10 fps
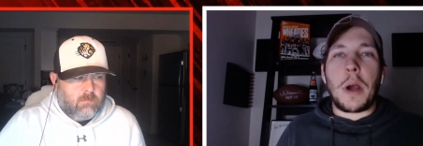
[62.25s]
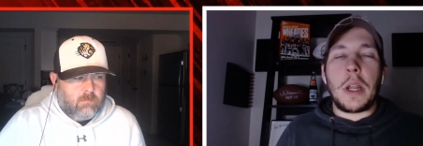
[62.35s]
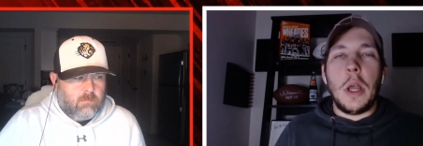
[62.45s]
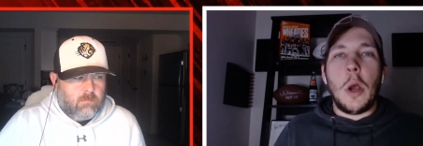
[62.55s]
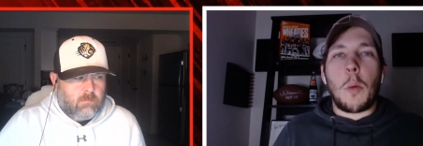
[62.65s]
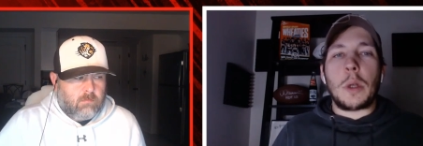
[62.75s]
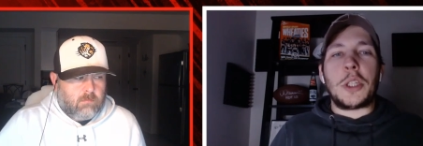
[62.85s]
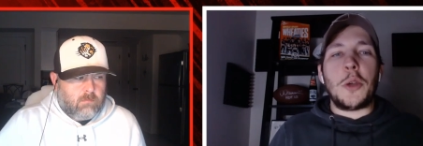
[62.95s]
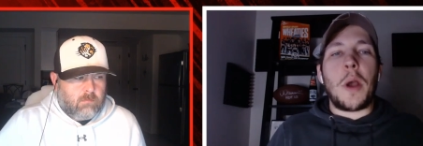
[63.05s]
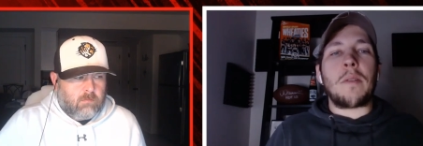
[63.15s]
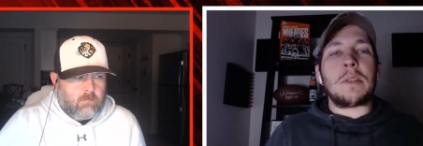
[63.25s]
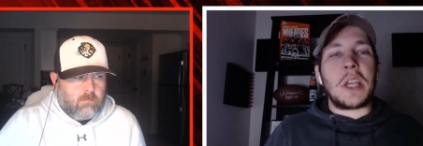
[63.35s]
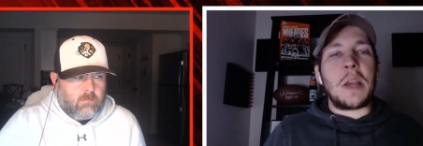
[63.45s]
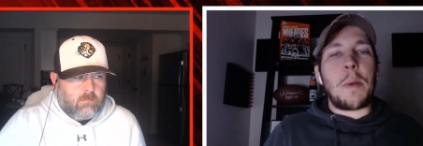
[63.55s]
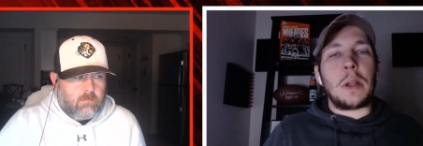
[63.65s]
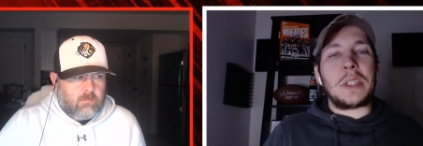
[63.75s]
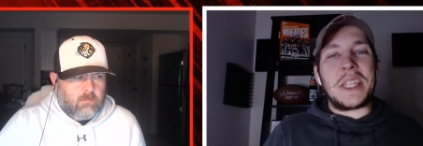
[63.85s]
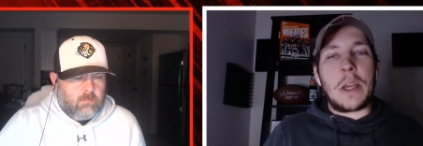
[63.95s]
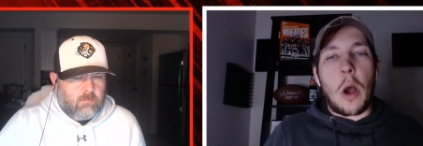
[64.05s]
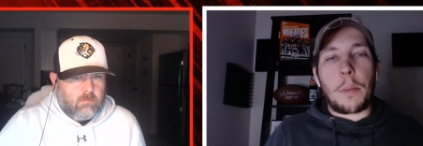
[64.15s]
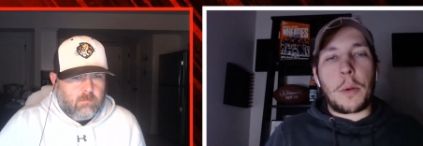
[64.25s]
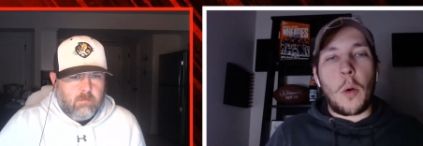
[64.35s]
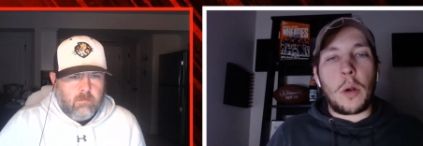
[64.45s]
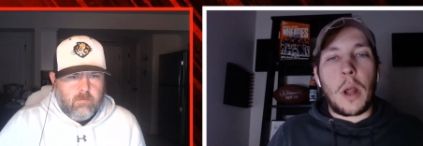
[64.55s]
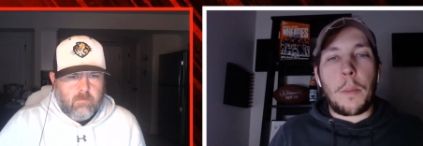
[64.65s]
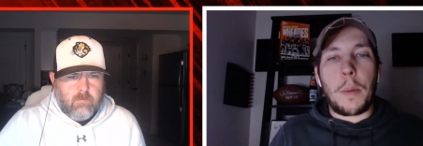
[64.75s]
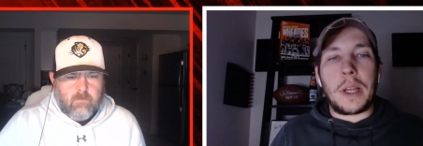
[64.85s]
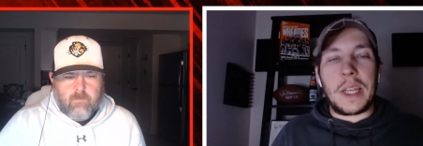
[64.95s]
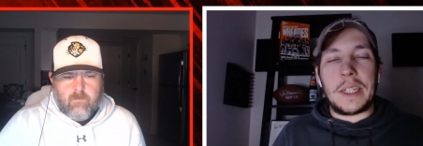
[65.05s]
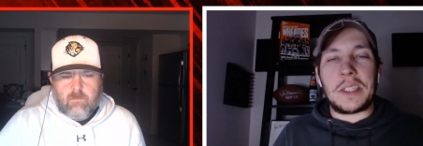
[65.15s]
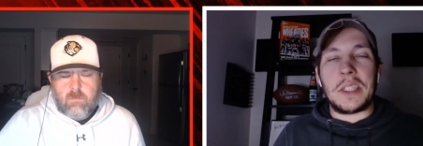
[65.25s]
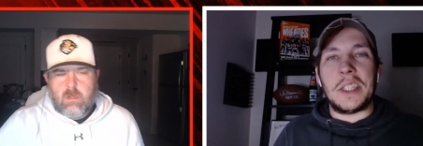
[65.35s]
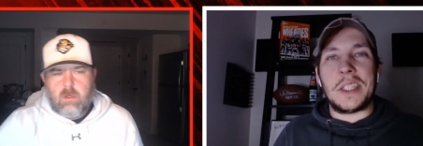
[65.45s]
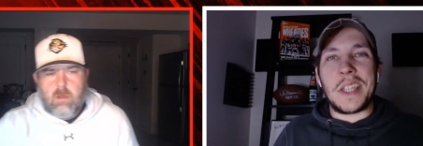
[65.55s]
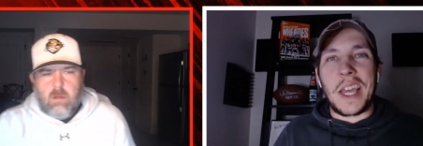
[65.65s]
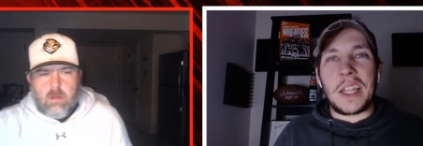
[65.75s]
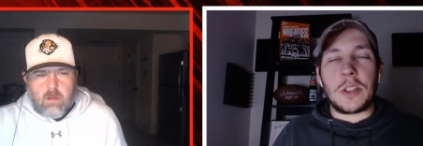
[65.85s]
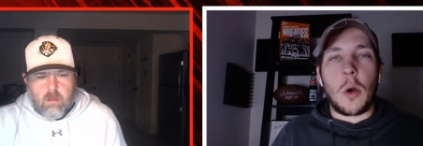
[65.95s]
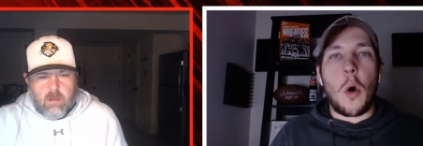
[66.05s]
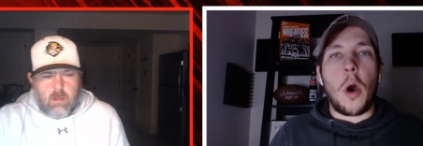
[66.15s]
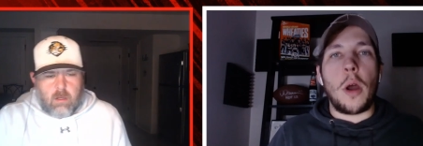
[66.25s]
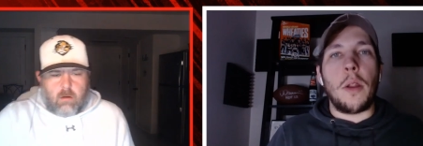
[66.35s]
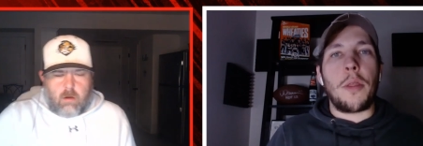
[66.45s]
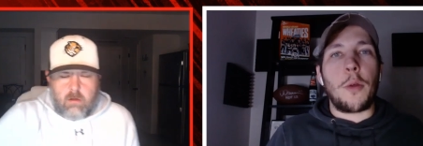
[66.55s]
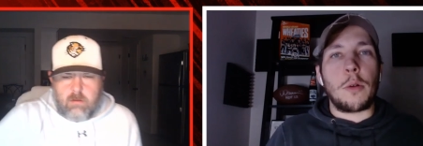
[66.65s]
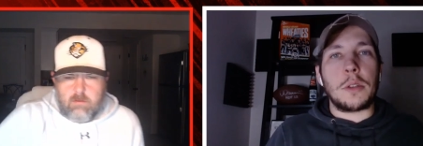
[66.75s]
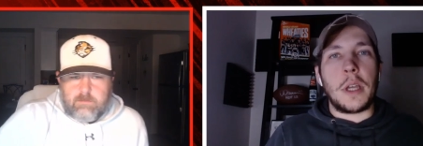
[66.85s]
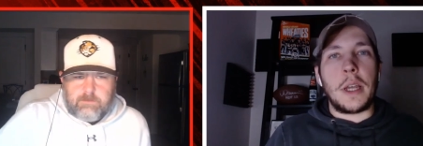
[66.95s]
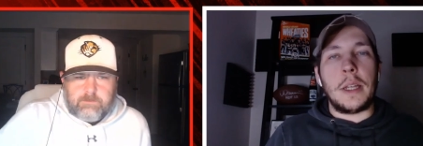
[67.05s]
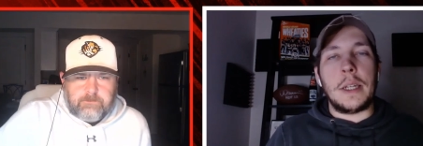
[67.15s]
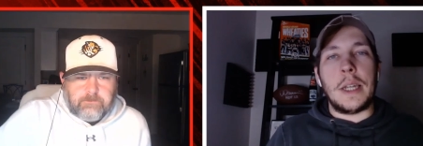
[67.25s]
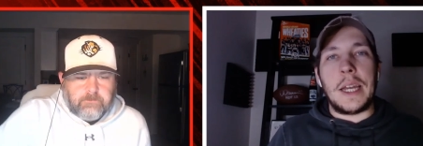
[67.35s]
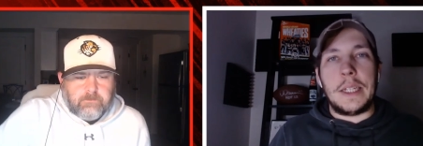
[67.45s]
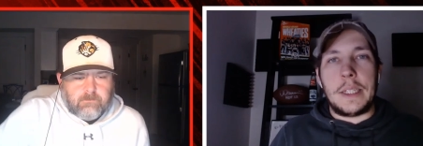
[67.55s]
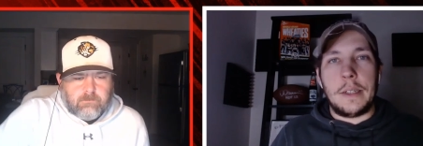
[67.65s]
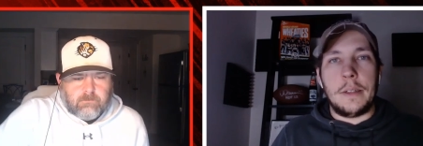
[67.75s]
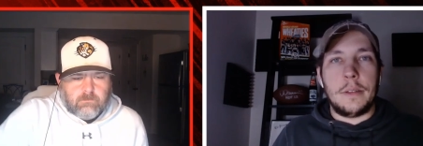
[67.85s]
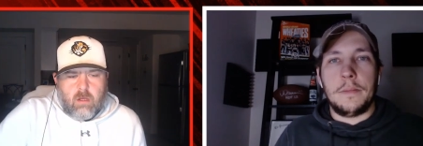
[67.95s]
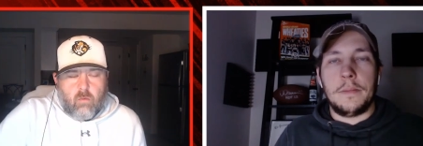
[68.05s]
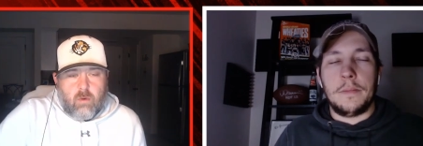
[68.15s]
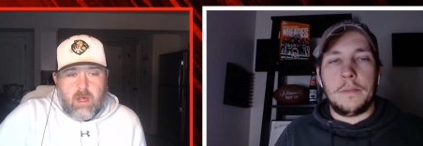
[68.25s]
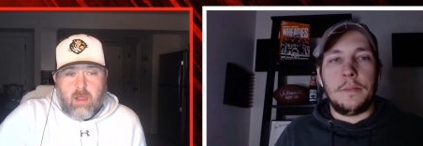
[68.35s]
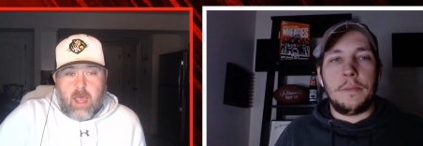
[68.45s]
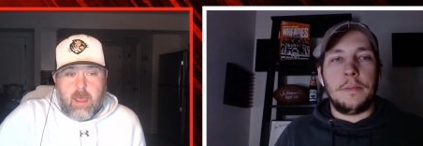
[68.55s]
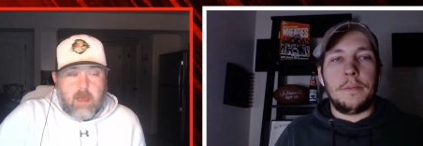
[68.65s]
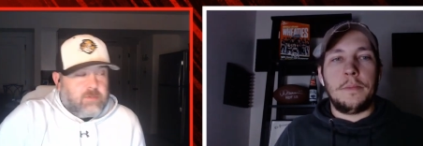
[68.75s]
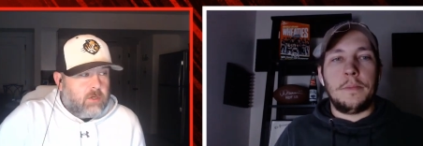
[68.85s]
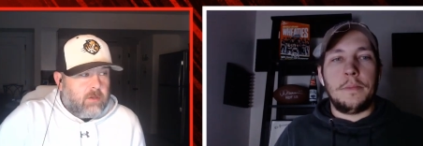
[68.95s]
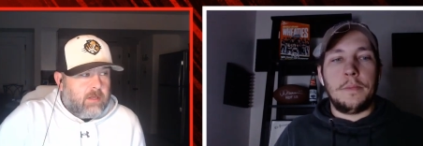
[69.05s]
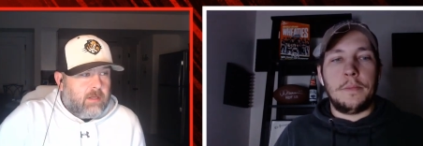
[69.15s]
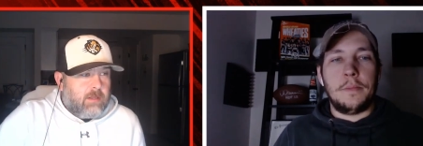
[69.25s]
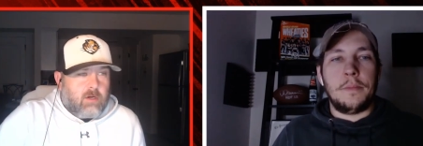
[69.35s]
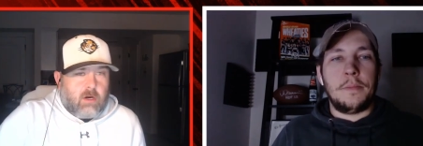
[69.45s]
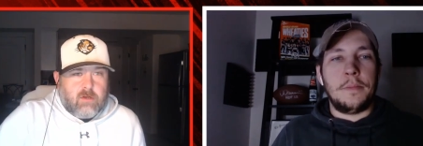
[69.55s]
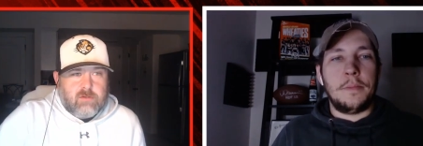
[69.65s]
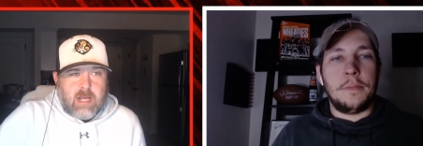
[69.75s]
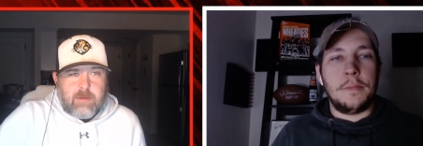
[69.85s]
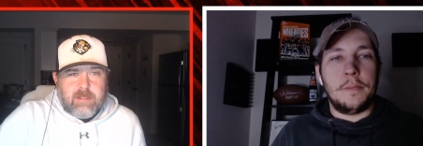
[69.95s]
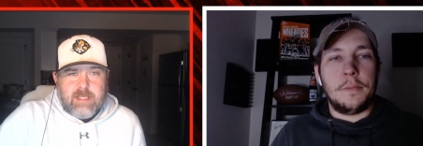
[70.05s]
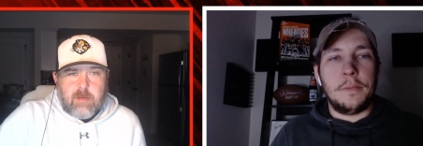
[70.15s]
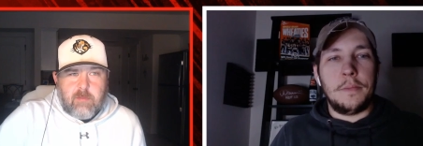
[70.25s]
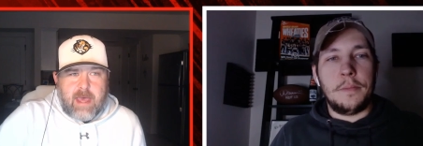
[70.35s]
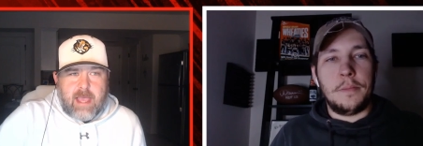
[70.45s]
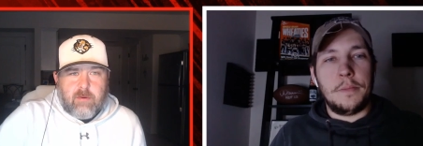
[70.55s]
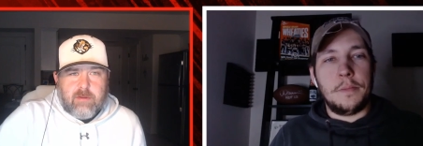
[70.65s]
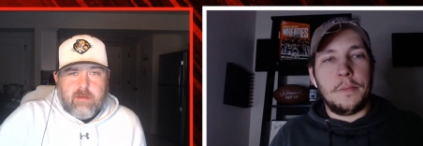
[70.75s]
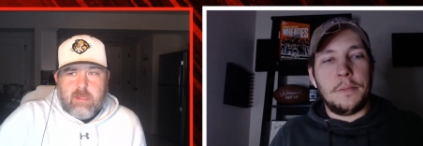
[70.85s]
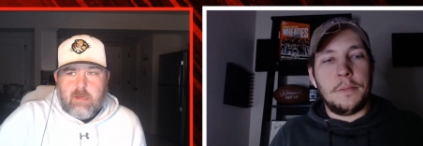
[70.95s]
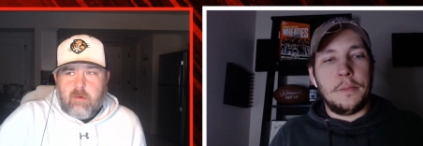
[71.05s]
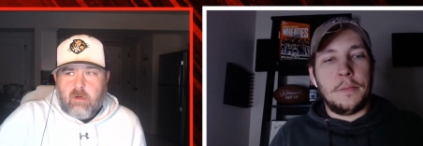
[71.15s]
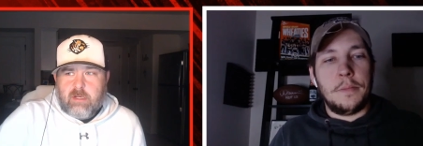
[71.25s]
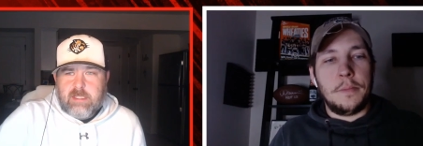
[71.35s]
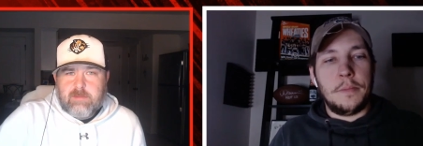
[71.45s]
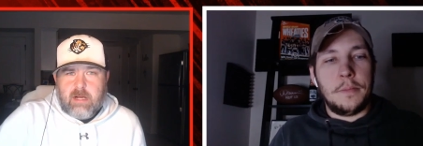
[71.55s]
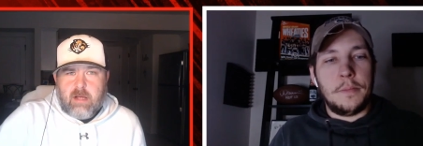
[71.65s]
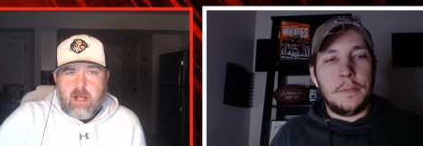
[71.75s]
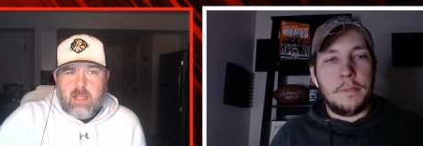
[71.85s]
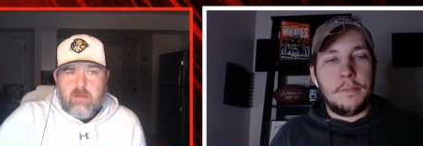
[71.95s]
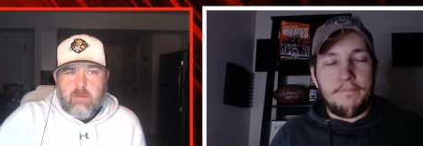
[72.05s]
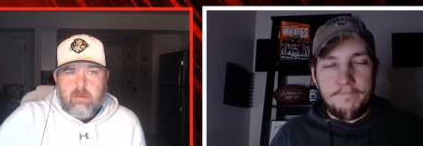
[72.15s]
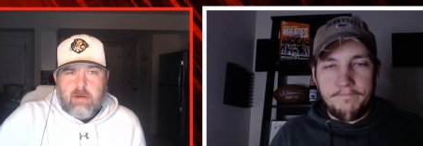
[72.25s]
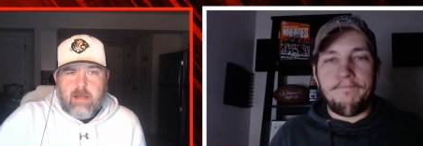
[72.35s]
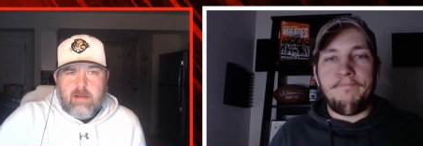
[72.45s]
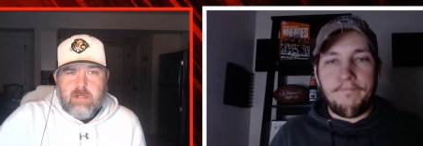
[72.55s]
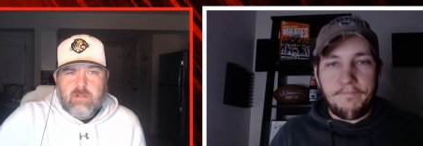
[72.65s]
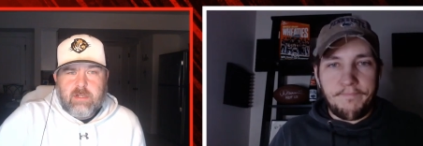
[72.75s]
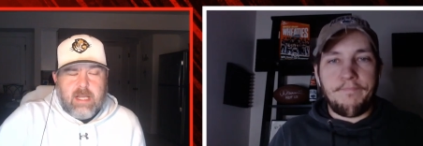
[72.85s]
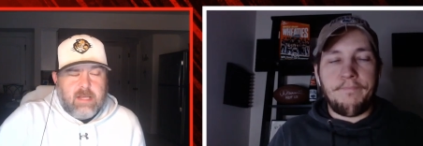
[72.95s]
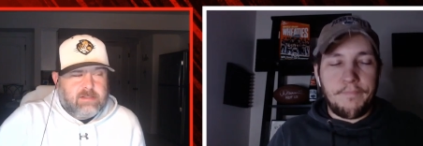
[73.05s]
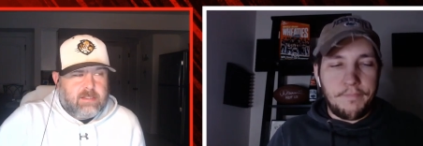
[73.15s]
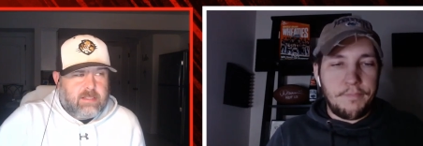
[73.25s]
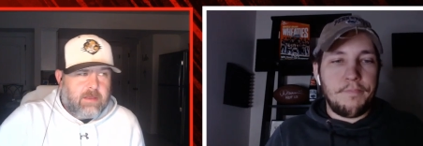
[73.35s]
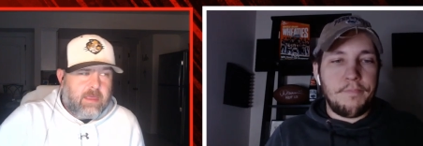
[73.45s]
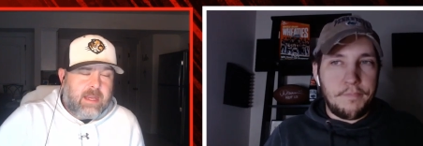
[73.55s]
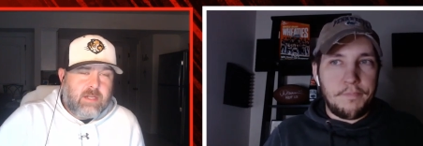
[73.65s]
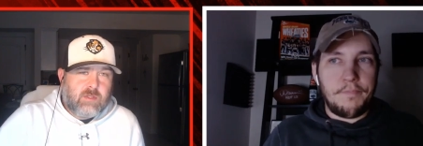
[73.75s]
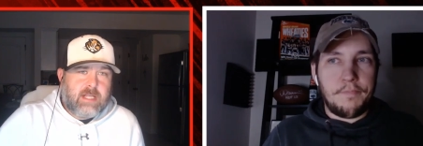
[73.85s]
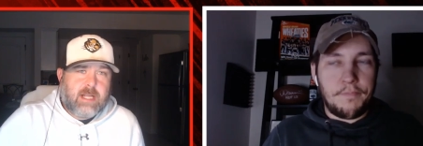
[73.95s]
Speaker 1: But what do you have to say about D-Hop going up against the Saints on Thursday night?
Speaker 2: Well, I'm sure the Cardinals are happy to see him back with the Marquise Brown, Hollywood Brown injury. Now that injury is